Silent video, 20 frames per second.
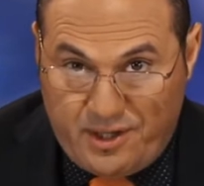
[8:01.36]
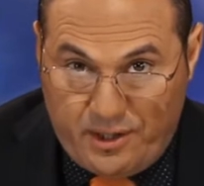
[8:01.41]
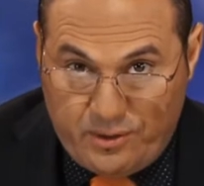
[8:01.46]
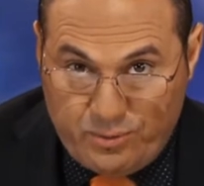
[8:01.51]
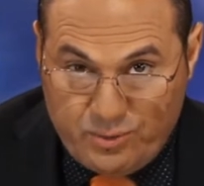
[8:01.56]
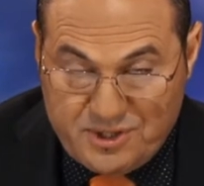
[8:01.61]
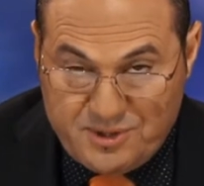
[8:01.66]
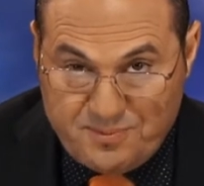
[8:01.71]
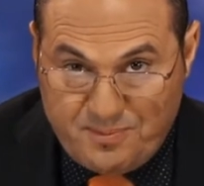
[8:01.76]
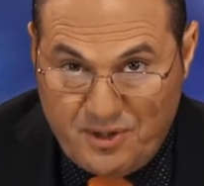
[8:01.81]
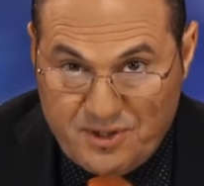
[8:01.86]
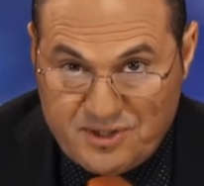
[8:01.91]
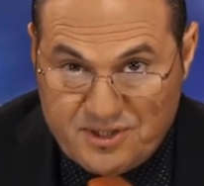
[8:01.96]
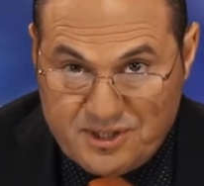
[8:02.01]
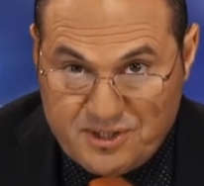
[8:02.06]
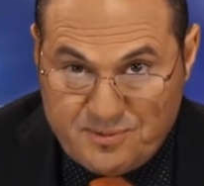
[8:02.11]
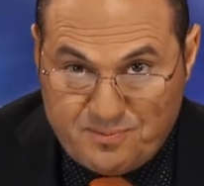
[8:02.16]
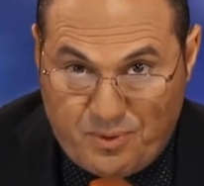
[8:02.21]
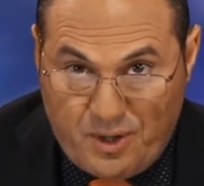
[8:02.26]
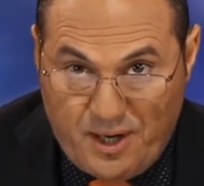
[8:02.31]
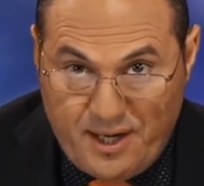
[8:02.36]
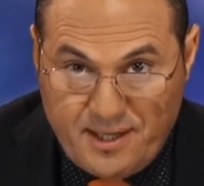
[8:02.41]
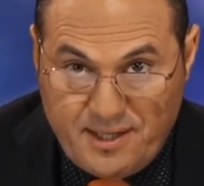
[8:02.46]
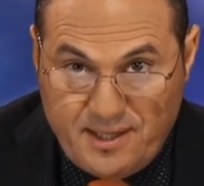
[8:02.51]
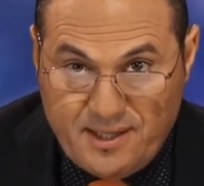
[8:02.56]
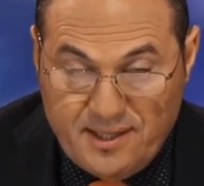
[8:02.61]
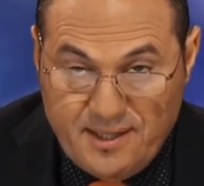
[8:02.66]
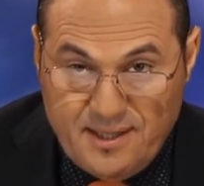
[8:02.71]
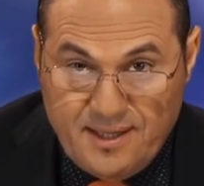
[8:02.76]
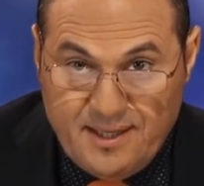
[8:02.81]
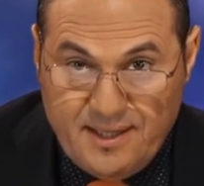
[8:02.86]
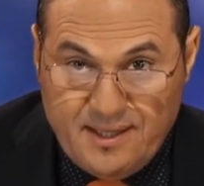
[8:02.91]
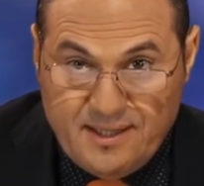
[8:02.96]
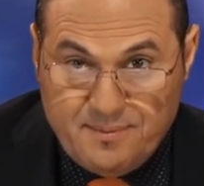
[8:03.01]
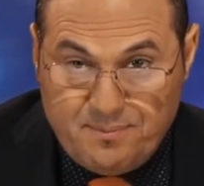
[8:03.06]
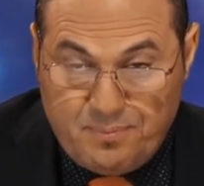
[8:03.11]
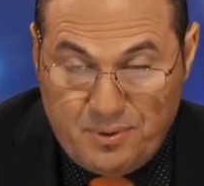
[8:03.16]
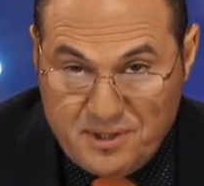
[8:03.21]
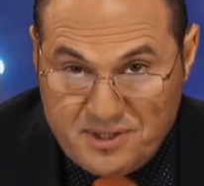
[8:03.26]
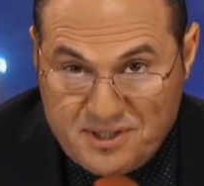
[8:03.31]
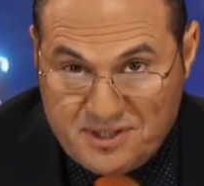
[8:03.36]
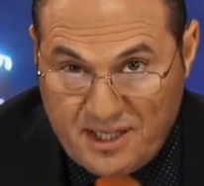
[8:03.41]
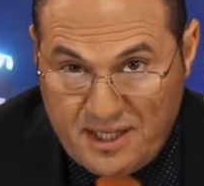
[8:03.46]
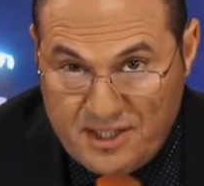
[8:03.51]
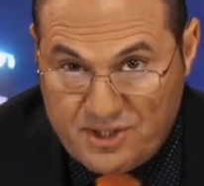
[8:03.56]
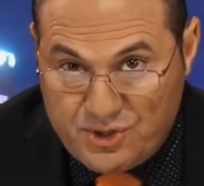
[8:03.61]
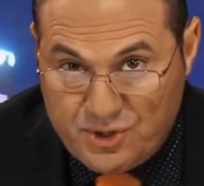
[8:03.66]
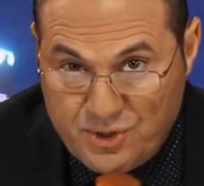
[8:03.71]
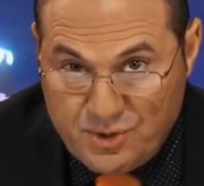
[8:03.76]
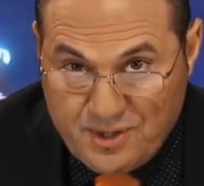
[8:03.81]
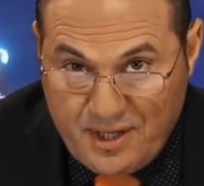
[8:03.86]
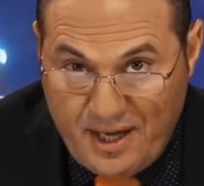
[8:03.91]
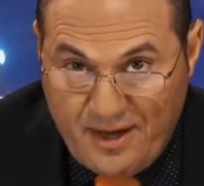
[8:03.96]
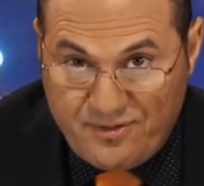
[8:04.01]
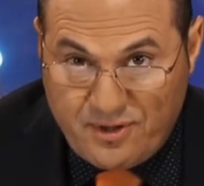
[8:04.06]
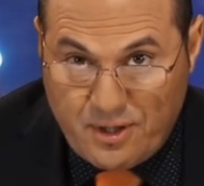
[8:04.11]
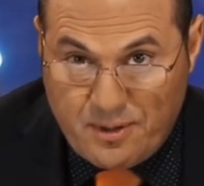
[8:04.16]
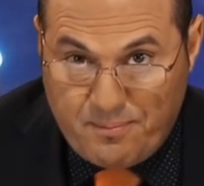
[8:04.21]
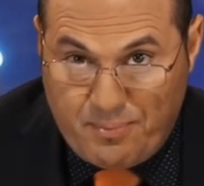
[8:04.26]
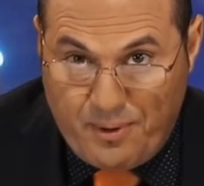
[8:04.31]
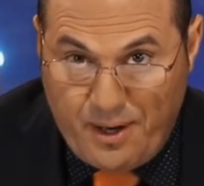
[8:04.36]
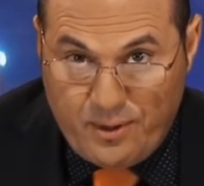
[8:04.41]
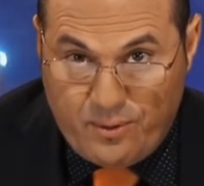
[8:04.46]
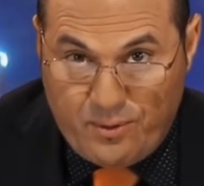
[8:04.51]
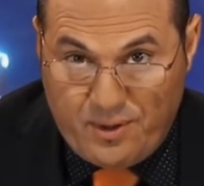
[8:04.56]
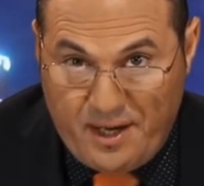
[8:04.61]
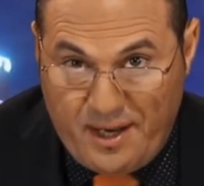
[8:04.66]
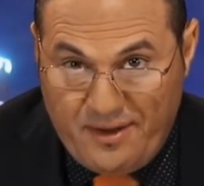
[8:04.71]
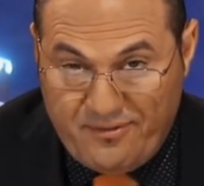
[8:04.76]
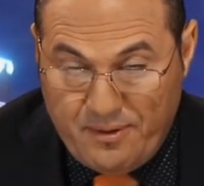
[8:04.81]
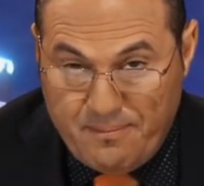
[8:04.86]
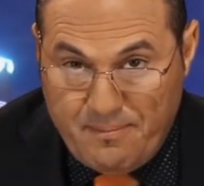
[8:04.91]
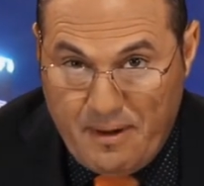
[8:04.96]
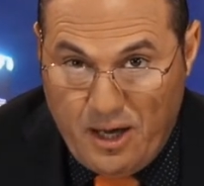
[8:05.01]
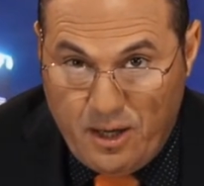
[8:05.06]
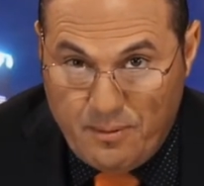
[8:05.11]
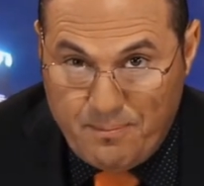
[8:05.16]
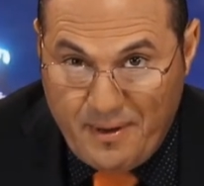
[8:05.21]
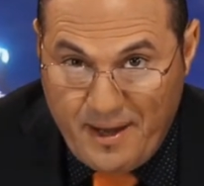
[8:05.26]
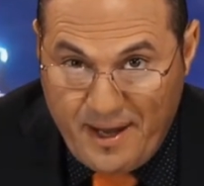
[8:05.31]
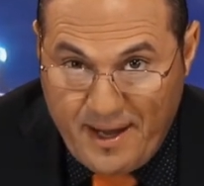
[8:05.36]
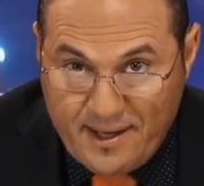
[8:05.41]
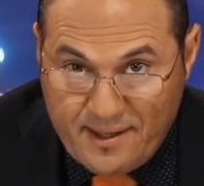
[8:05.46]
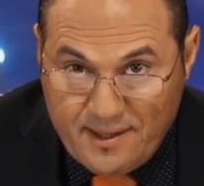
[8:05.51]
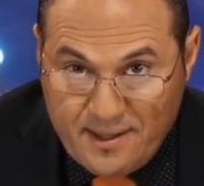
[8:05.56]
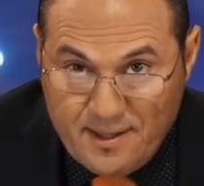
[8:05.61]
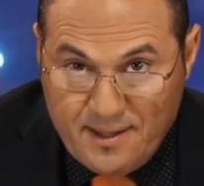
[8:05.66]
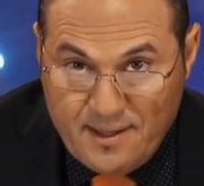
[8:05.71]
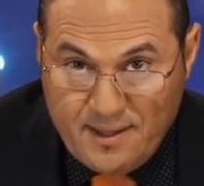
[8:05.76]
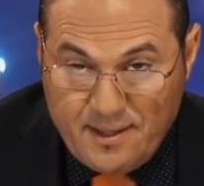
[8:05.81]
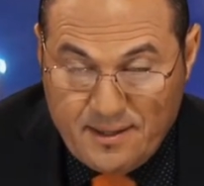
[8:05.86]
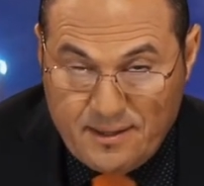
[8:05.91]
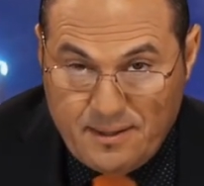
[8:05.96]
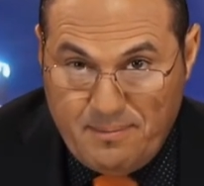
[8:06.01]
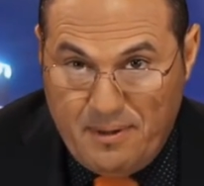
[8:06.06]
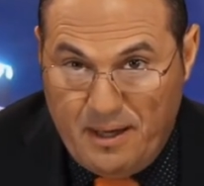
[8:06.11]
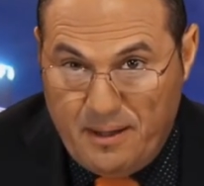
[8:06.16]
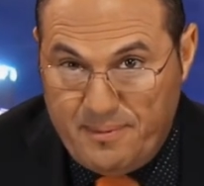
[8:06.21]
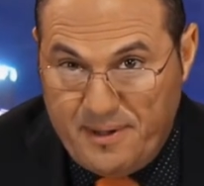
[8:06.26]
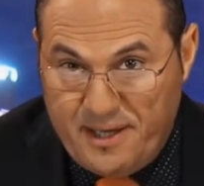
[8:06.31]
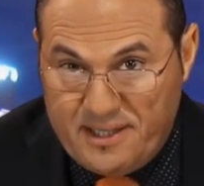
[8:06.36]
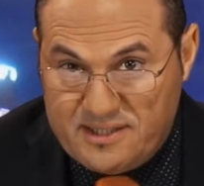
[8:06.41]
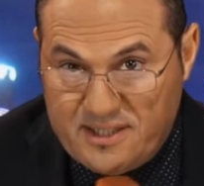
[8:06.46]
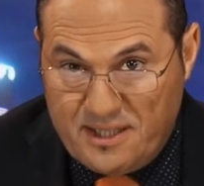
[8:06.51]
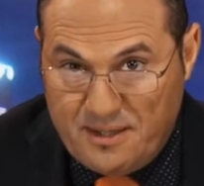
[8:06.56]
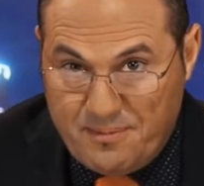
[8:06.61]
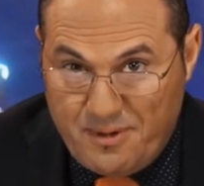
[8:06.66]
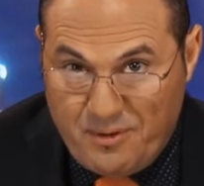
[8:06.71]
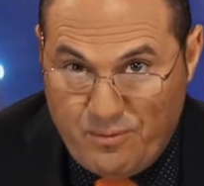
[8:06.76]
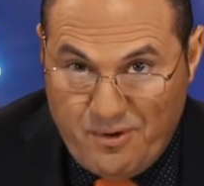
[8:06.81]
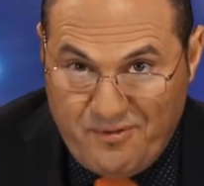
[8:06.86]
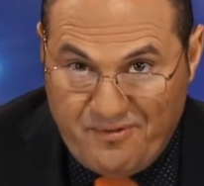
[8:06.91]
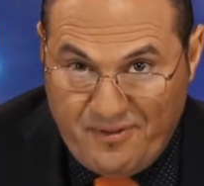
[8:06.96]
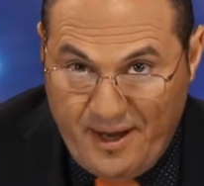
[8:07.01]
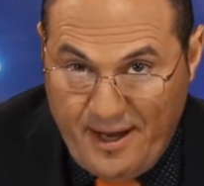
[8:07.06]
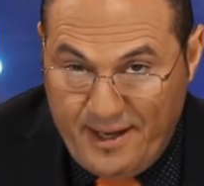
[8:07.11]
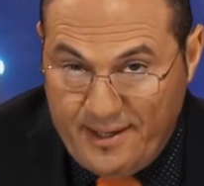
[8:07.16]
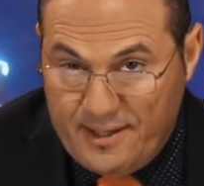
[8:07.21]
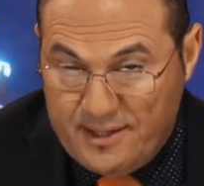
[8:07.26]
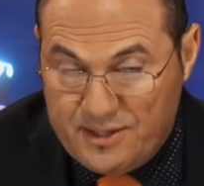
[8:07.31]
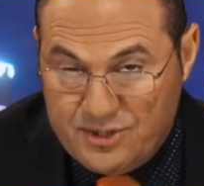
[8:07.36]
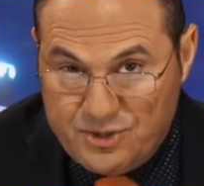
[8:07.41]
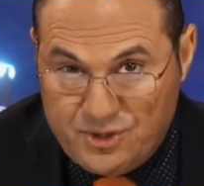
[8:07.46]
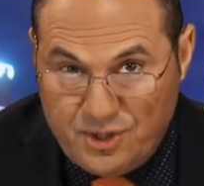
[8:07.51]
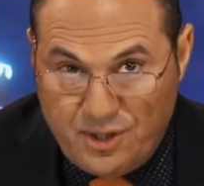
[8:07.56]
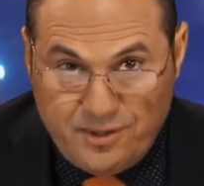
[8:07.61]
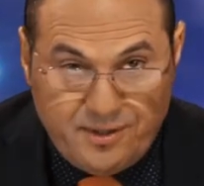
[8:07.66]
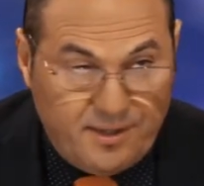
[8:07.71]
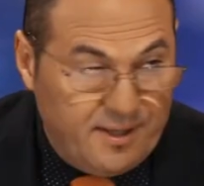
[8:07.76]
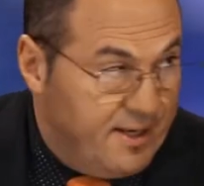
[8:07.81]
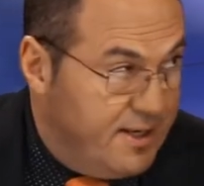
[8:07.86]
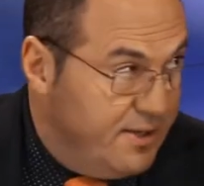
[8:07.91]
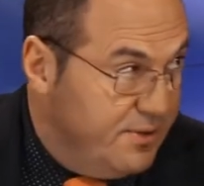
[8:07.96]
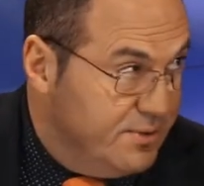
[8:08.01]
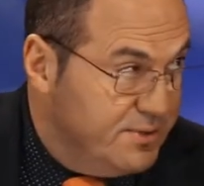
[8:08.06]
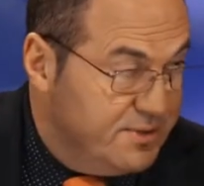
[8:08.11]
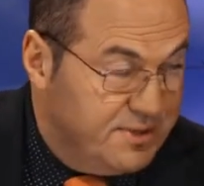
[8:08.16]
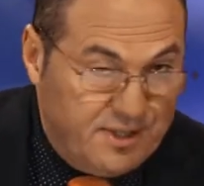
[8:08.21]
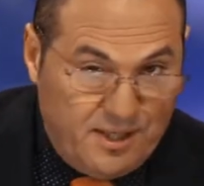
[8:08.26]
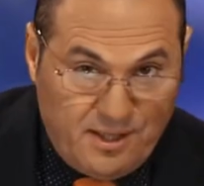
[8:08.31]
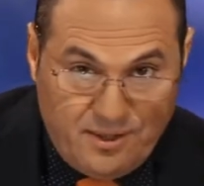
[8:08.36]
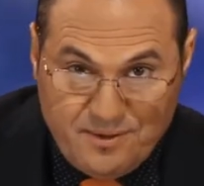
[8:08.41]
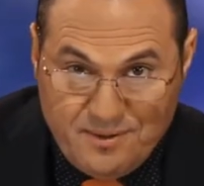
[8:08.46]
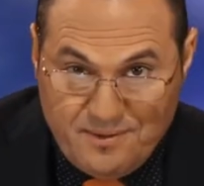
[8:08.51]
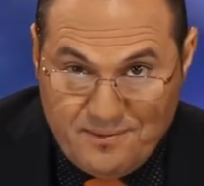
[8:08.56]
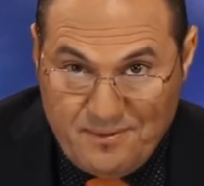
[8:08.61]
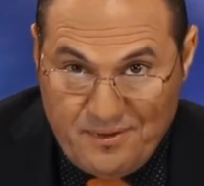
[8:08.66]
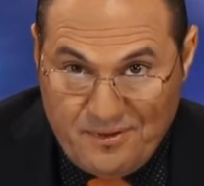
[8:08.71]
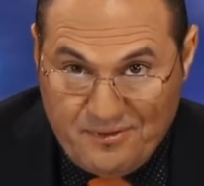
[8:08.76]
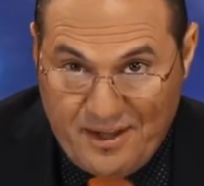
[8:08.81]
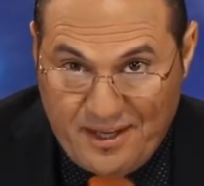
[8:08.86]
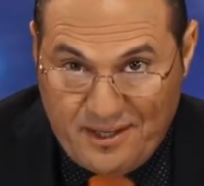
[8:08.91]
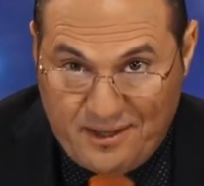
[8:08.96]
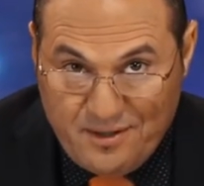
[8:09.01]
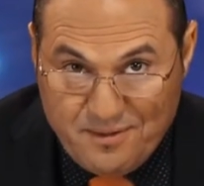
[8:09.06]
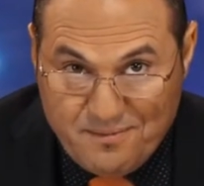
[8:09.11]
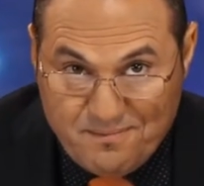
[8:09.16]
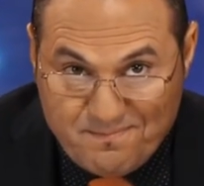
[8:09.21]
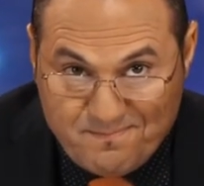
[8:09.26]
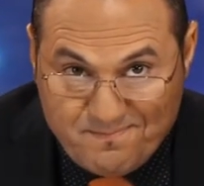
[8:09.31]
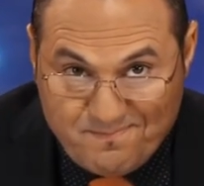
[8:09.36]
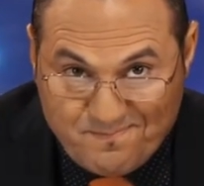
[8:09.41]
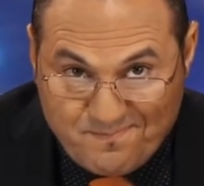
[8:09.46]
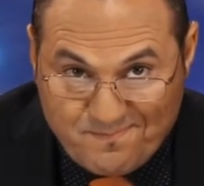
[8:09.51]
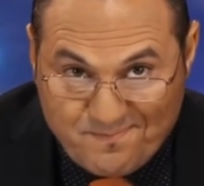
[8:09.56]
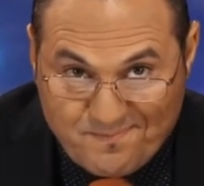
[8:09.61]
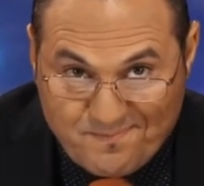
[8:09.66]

to go to a sponsors break. Please stay tuned. After the break, we're going to have the mailbag. The mailbag's going to be with Anna, John and Nuncio. Thank you.